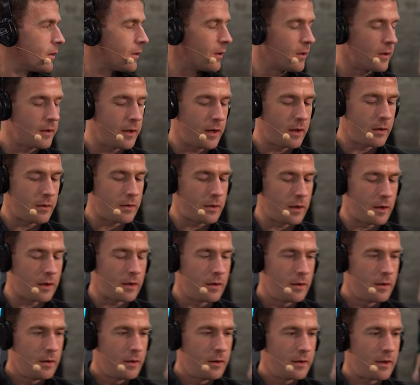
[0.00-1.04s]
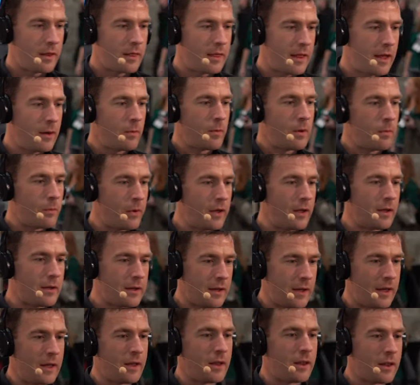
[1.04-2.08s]
it turned out that the thing we
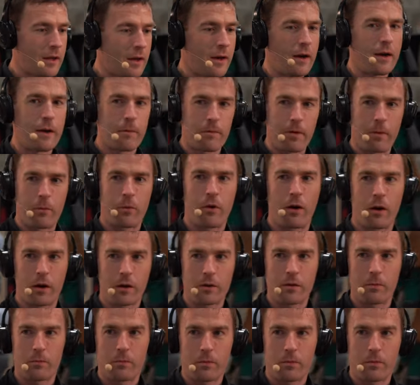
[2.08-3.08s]
built inside of our product